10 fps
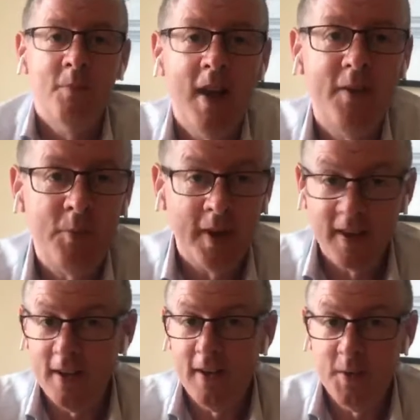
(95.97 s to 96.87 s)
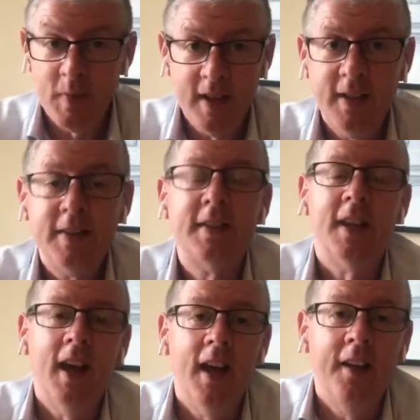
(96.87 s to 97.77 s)
everybody on my list,
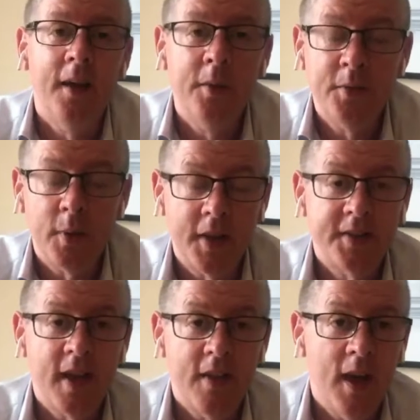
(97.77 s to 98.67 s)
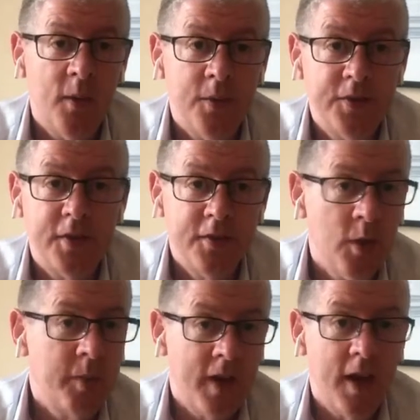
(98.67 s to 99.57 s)
and what I said in that was there's
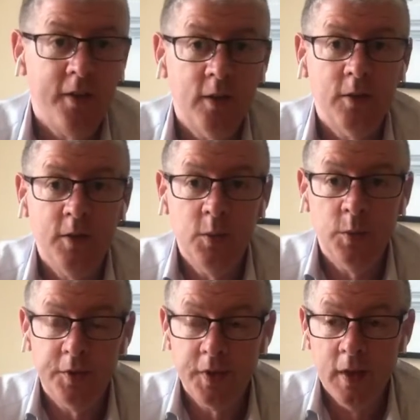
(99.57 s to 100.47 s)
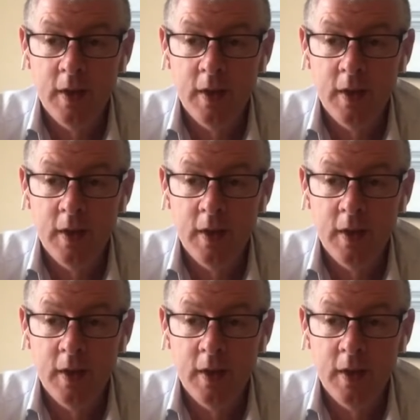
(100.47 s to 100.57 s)
nobody I know who would